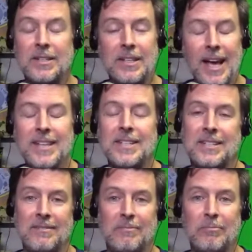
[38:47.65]
Yes,
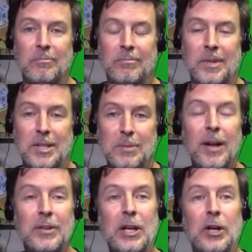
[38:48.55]
it's about
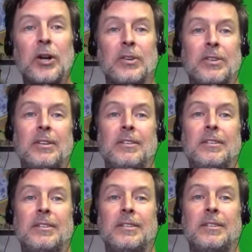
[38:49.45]
the Earth,
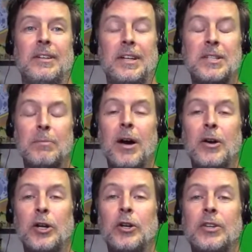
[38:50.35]
and it's about
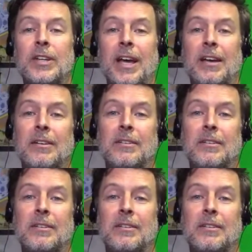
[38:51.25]
Earth Day.